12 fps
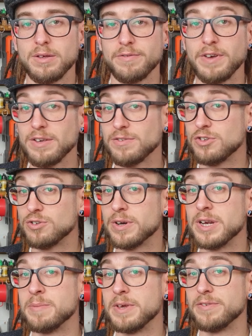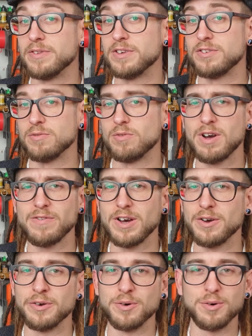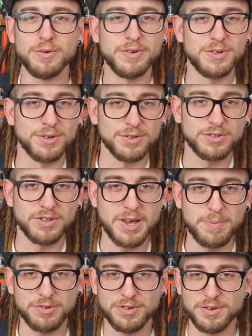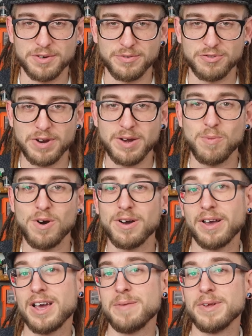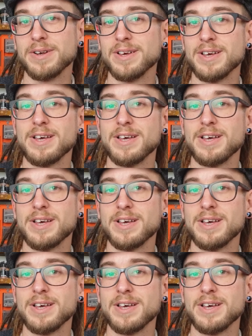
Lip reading: Thanks for joining me for this rather unorthodox episode of Dread Wargaming.